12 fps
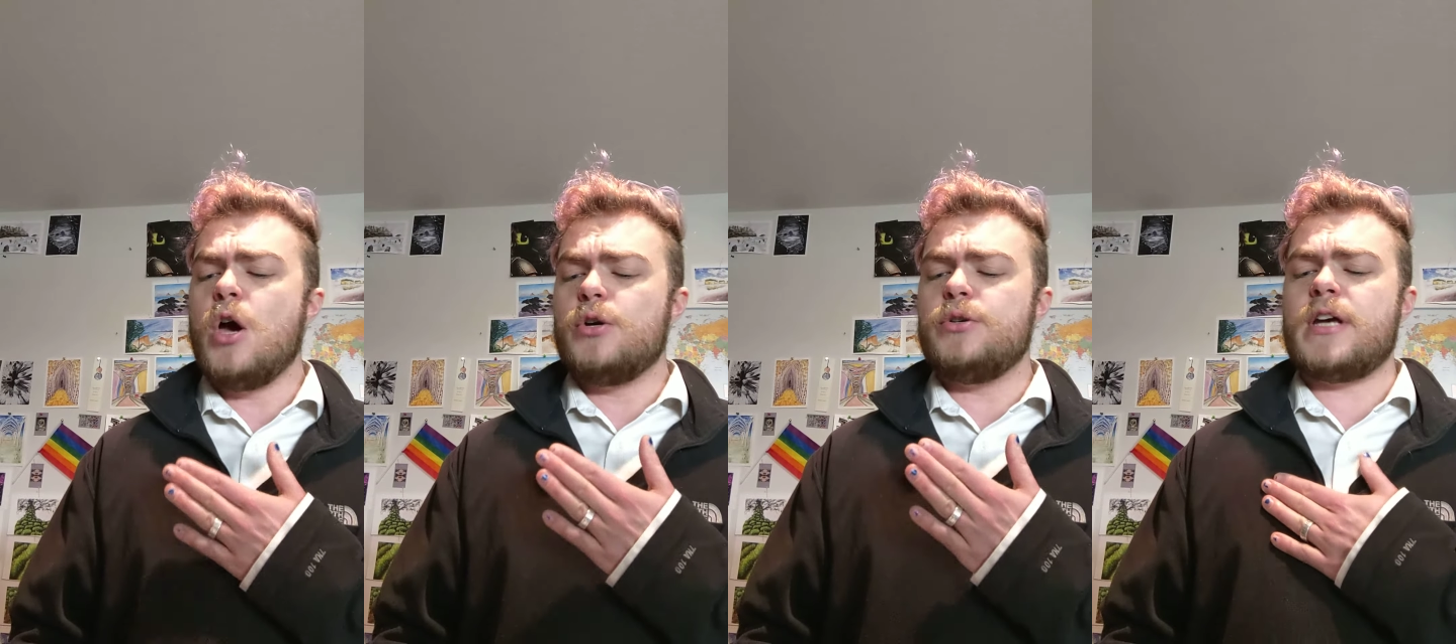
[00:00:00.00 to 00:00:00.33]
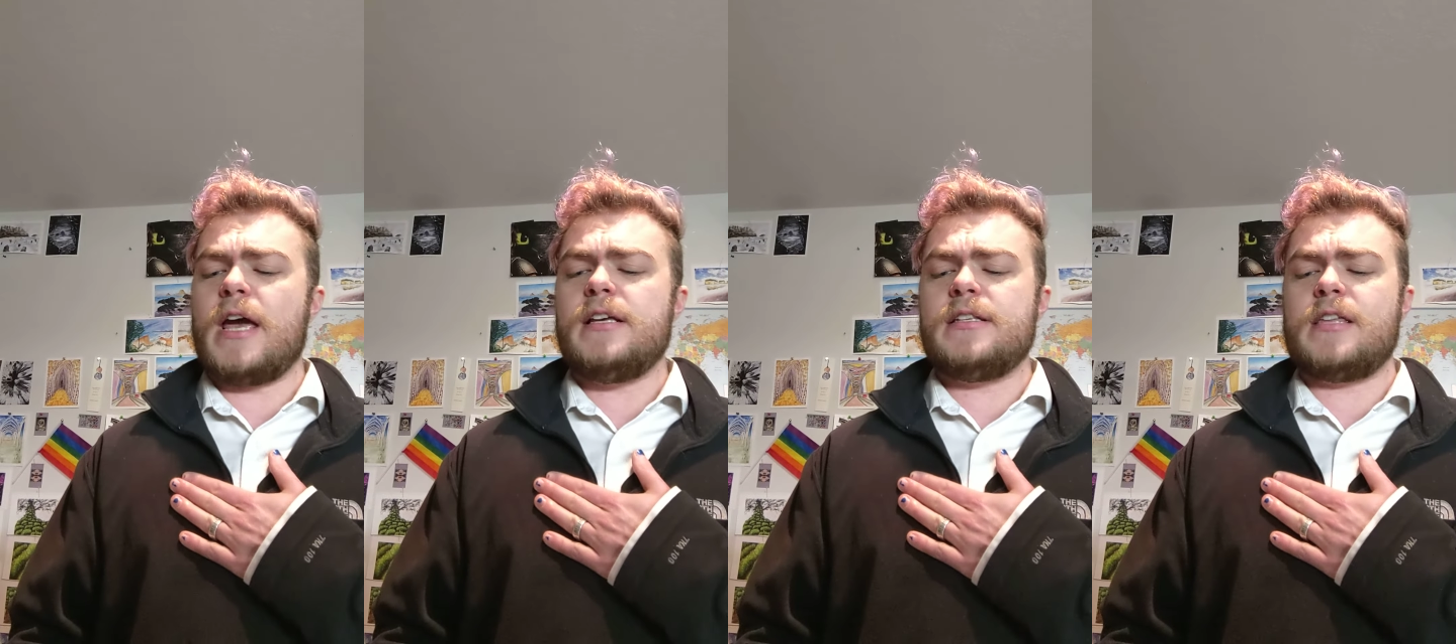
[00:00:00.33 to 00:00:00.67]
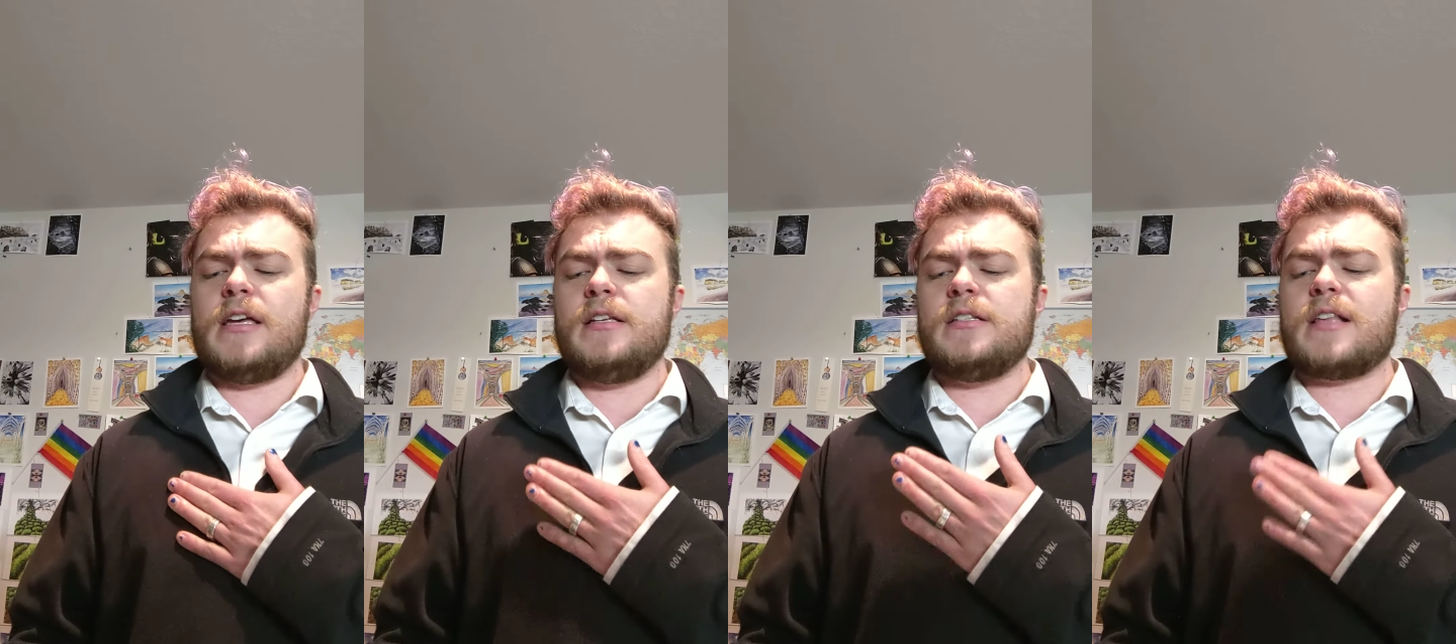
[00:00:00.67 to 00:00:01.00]
who takes
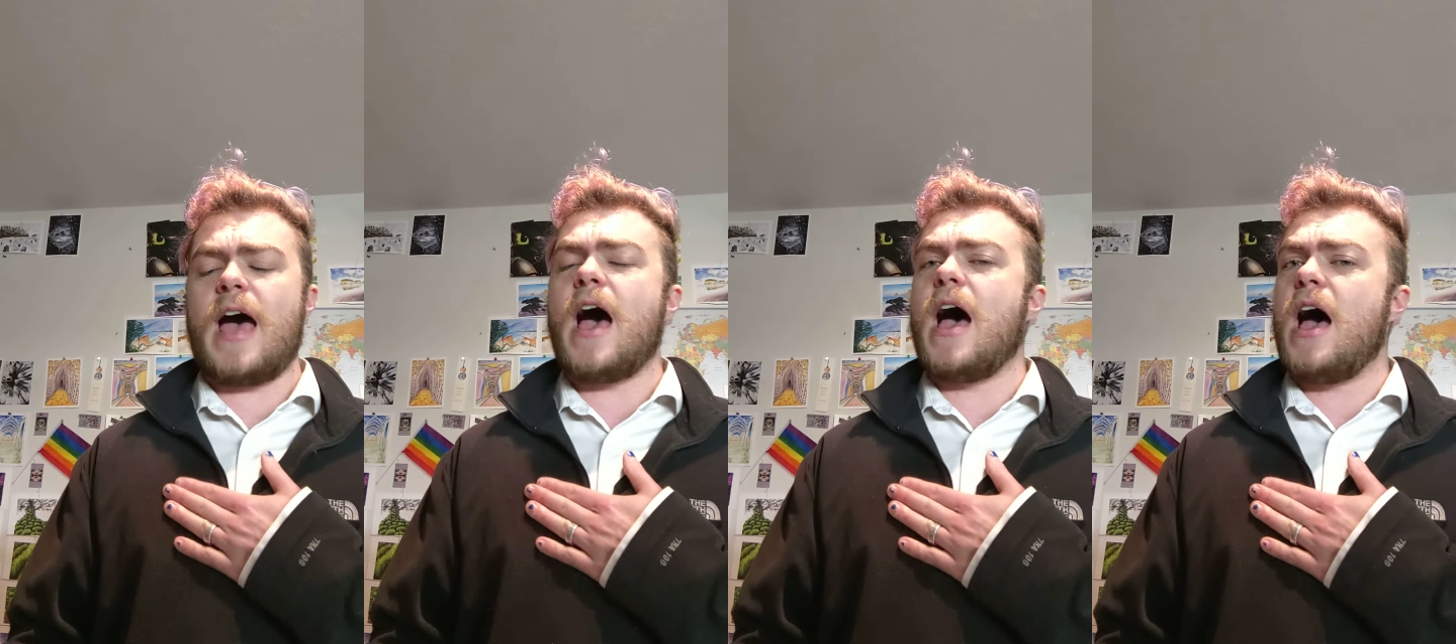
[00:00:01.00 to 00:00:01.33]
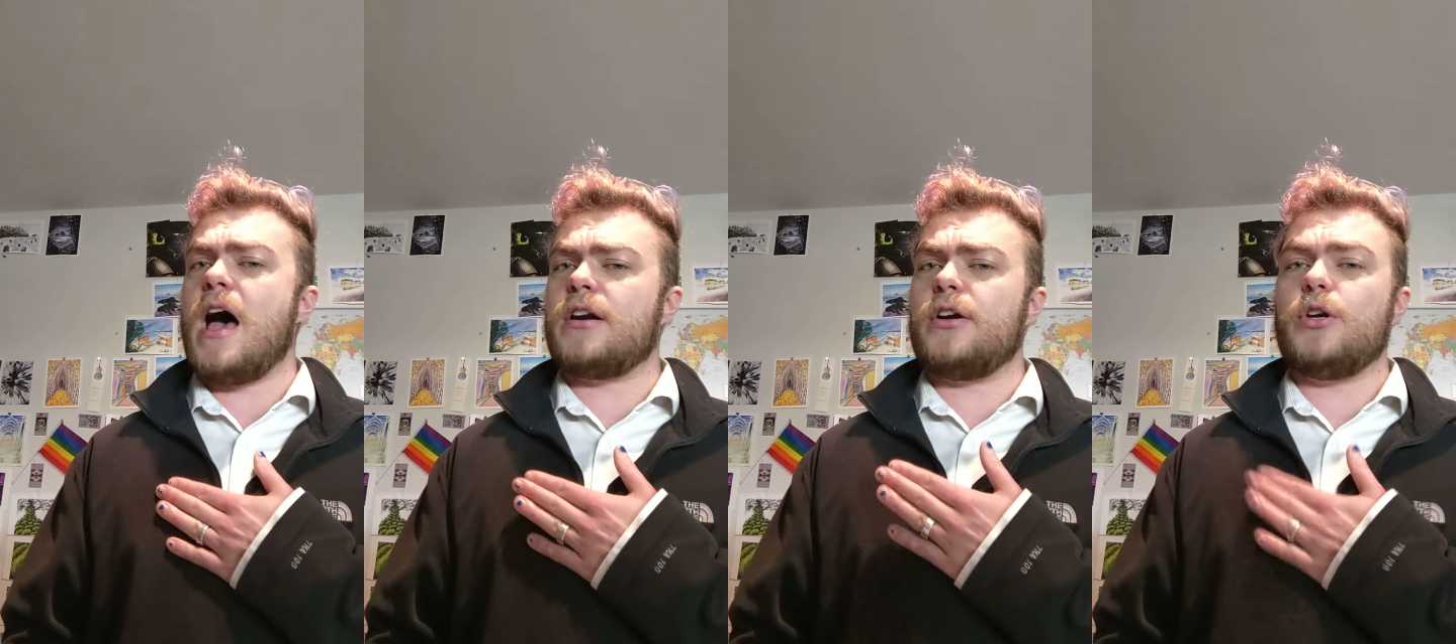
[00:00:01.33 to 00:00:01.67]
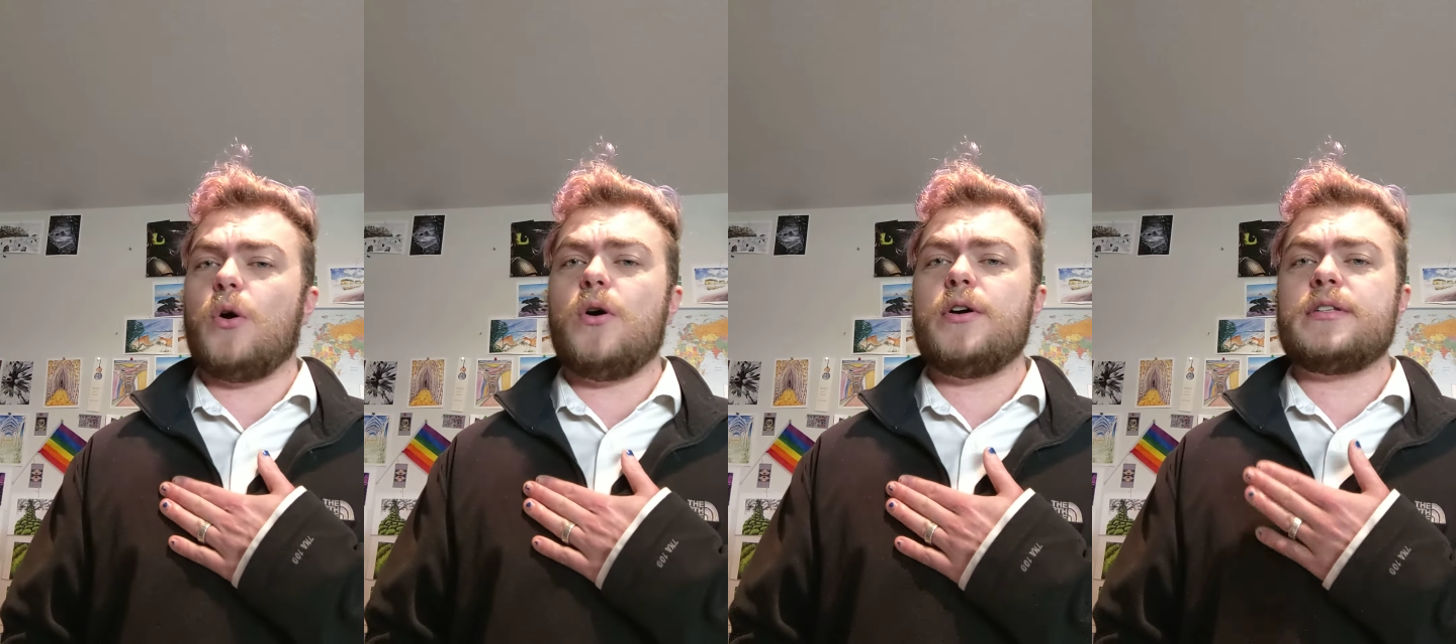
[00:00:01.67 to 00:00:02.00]
things that are
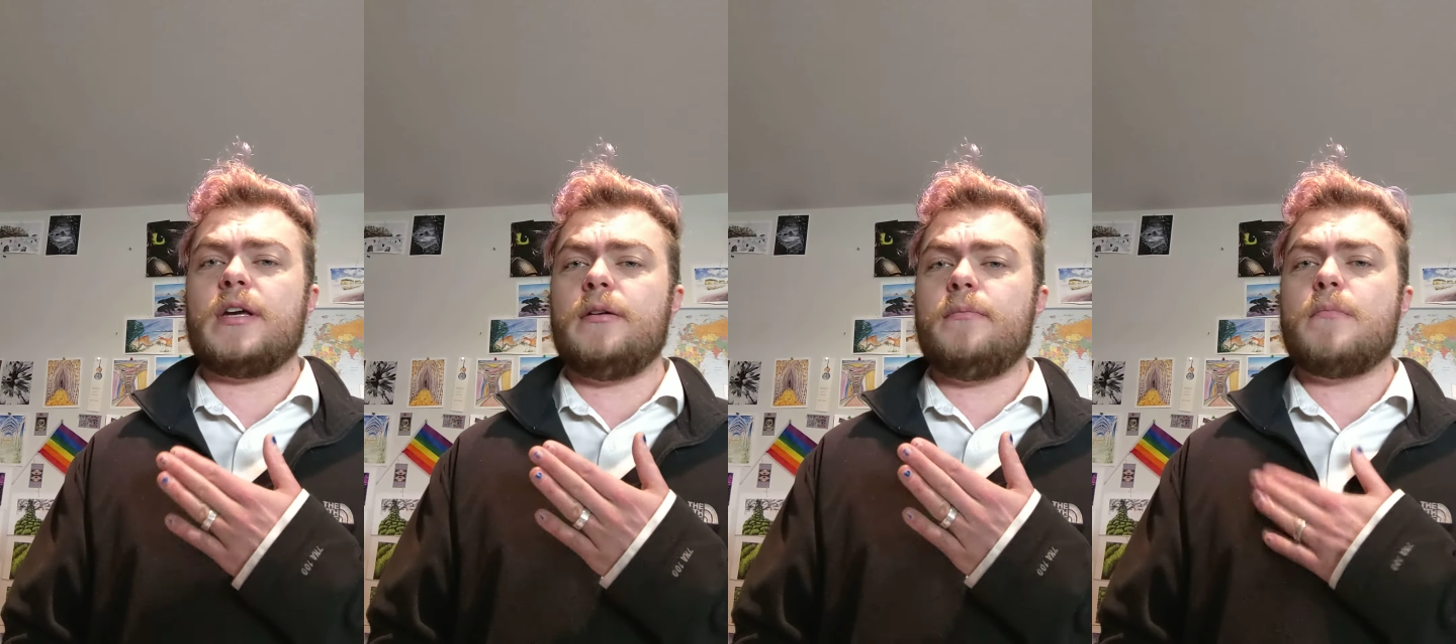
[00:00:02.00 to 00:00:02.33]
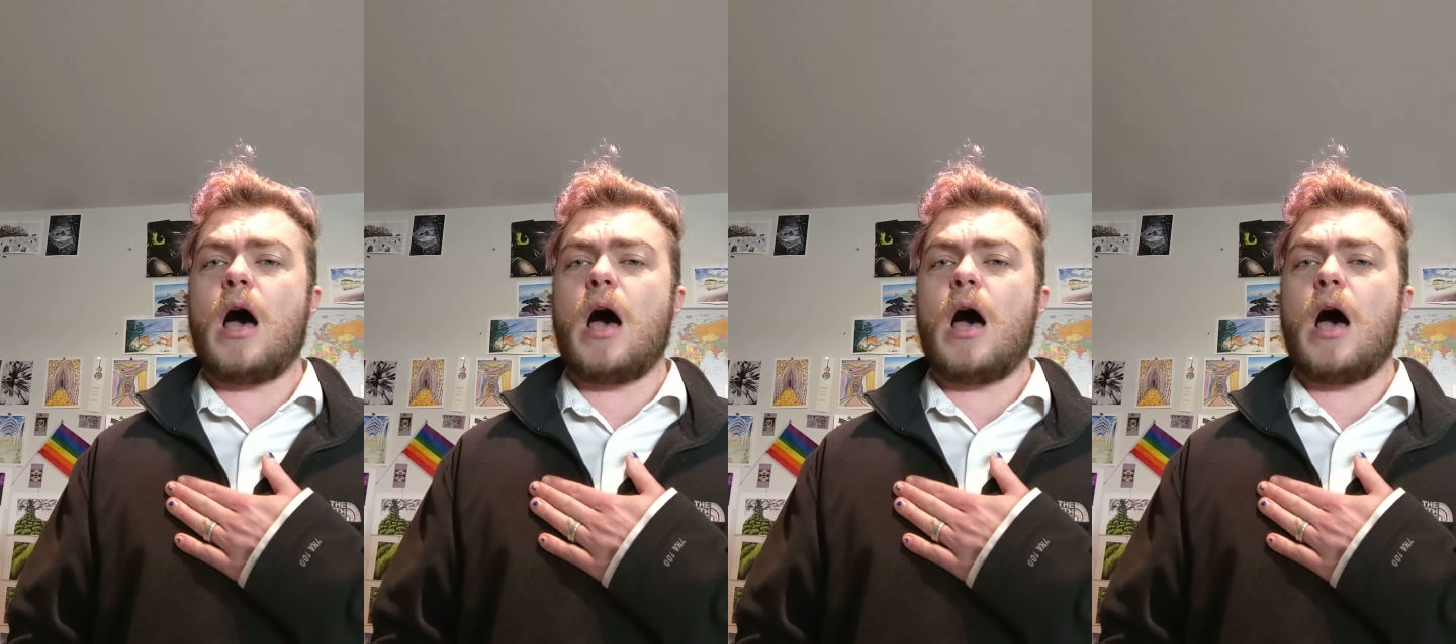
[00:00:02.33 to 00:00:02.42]
yours and